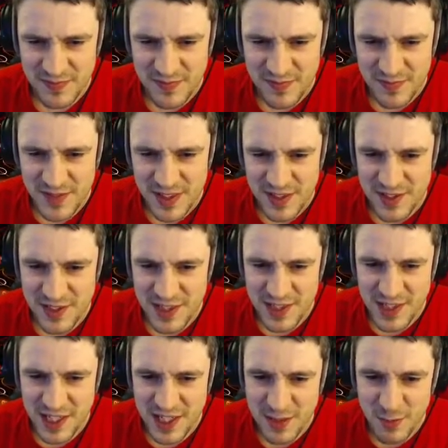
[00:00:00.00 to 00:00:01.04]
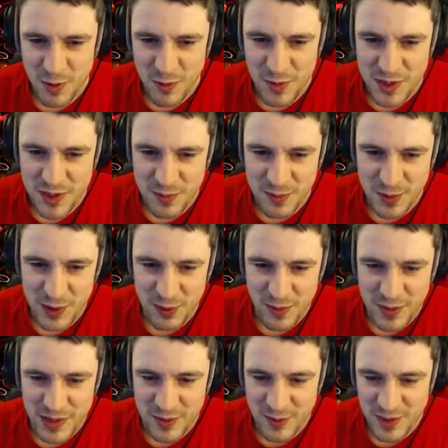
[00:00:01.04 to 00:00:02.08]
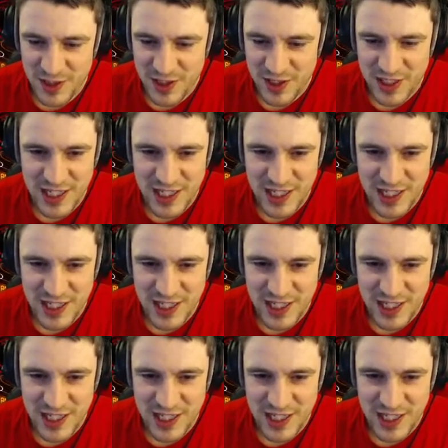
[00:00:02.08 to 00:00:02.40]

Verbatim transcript: Let's just take a moment to pew him and then we'll just